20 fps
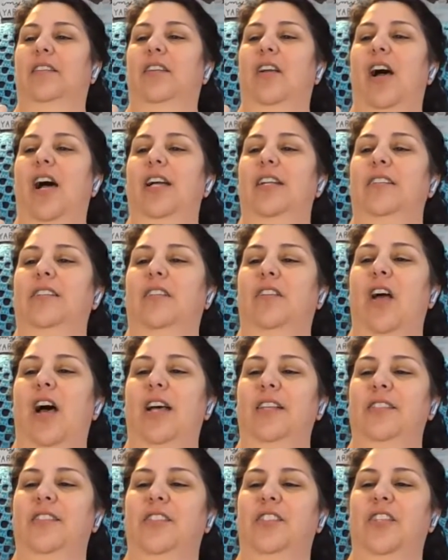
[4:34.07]

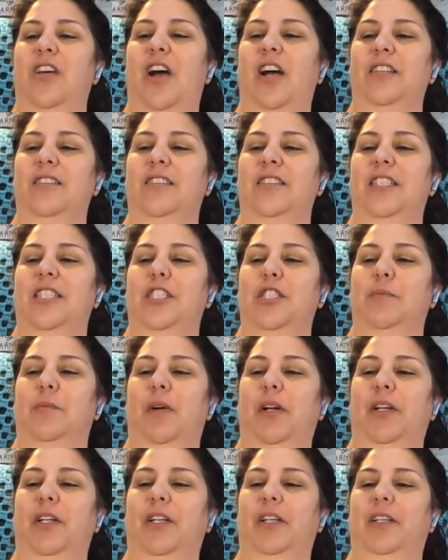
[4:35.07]
Lost sock stitch
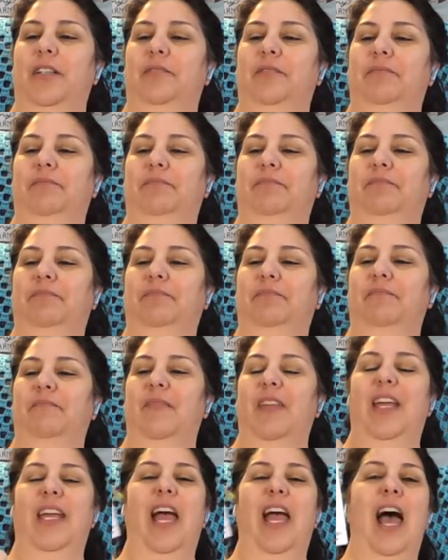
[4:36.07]
marker.
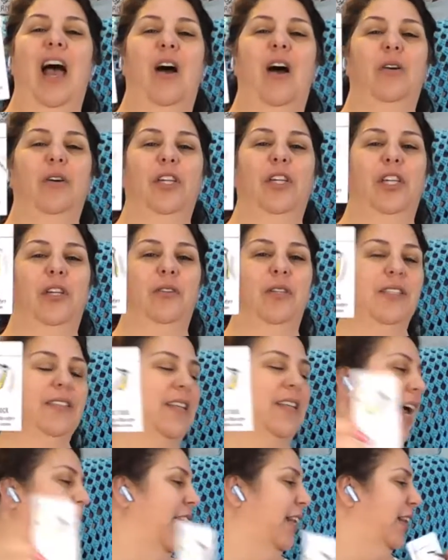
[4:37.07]
How cute
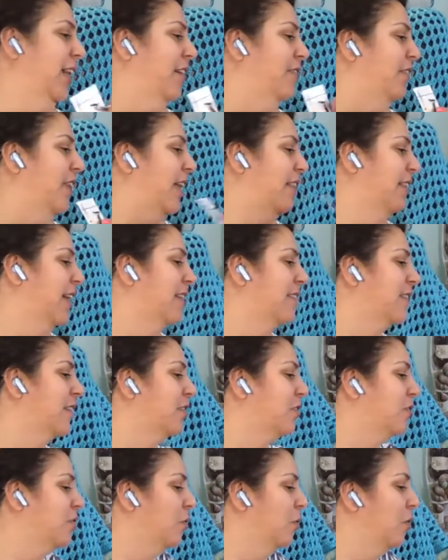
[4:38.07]
is that? I love that. That's
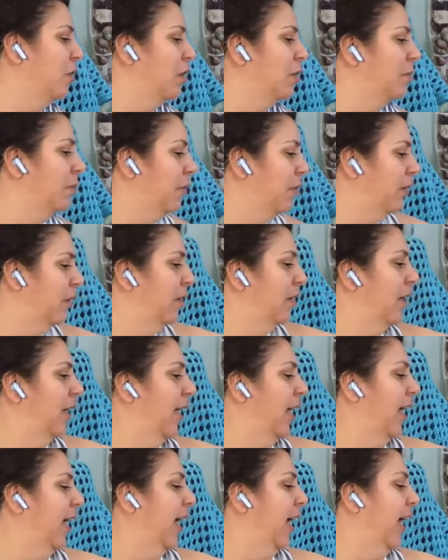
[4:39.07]
adorable.
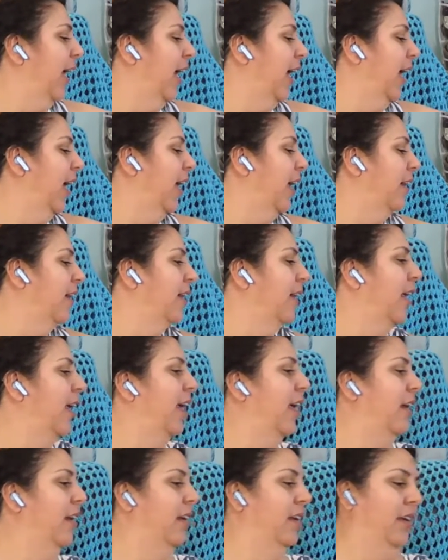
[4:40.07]
And
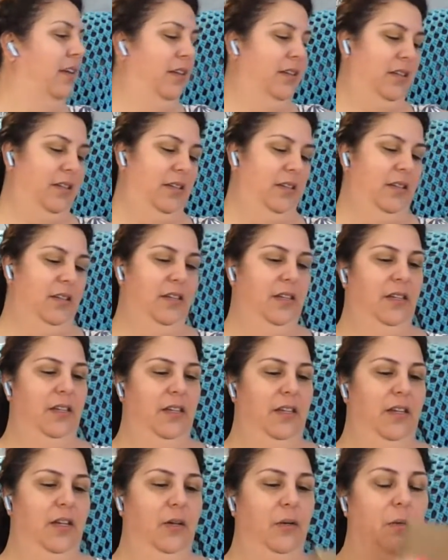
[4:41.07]
then,
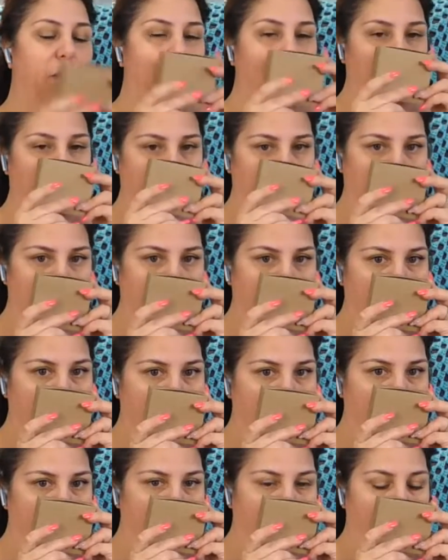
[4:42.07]
ooh,
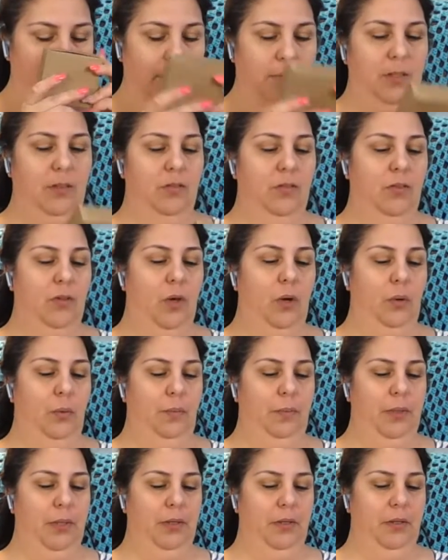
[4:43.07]

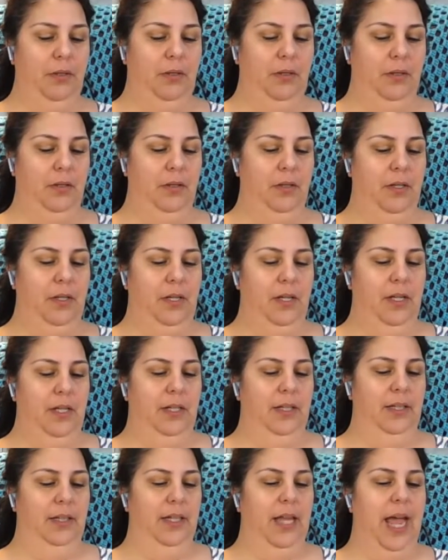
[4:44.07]
soap.
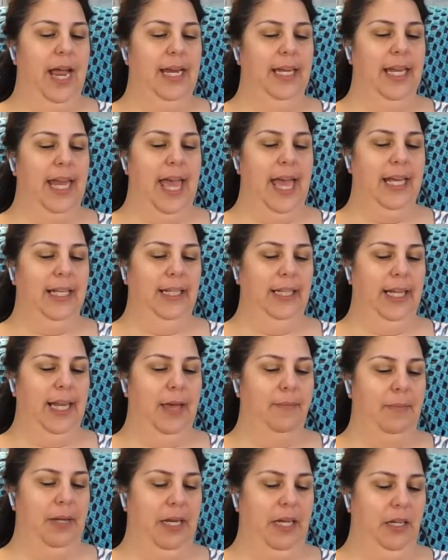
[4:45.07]
Lilac
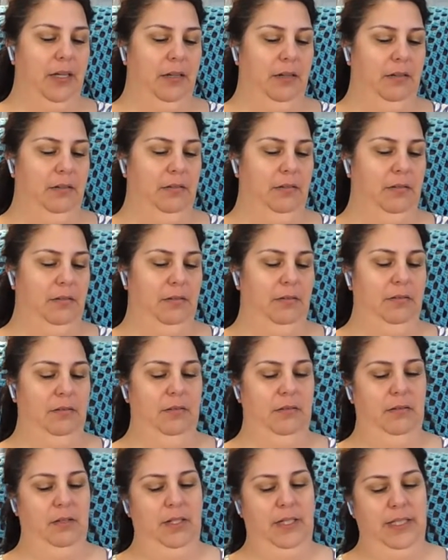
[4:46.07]
lemon.
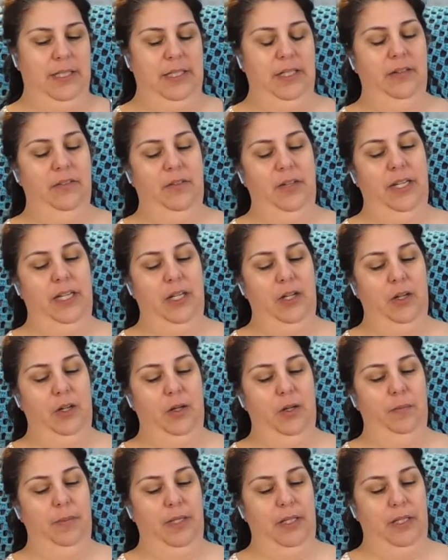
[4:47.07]
Let's see if we can
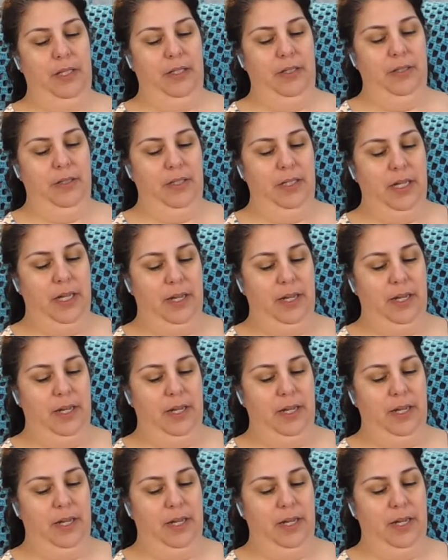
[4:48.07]
open this.